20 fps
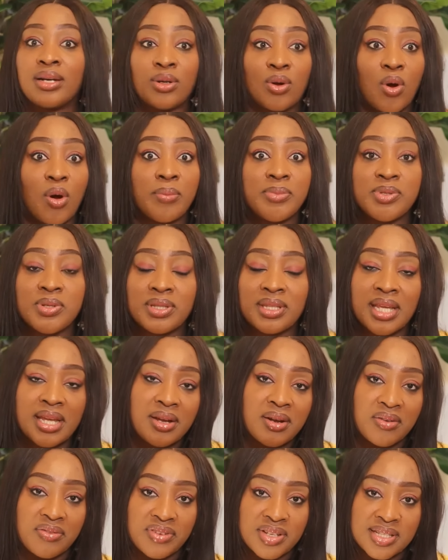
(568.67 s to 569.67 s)
And come to
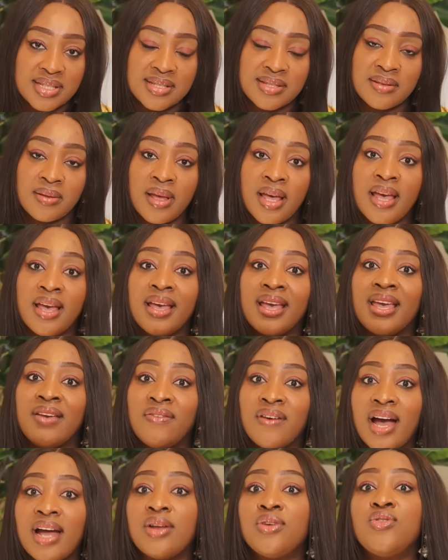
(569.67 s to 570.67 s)
think of it,
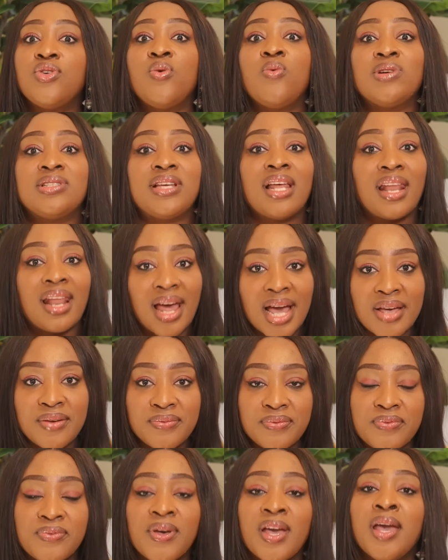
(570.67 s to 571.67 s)
if Andrew was
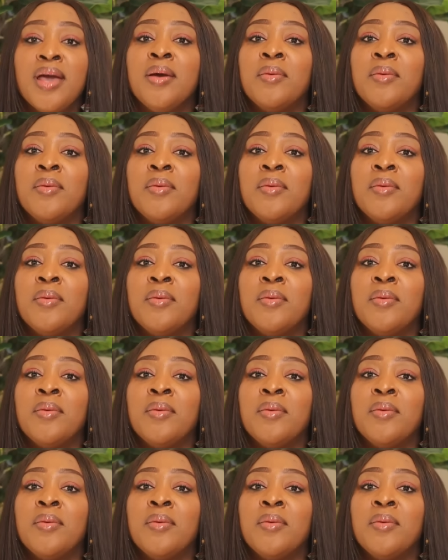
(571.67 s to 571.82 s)
alive,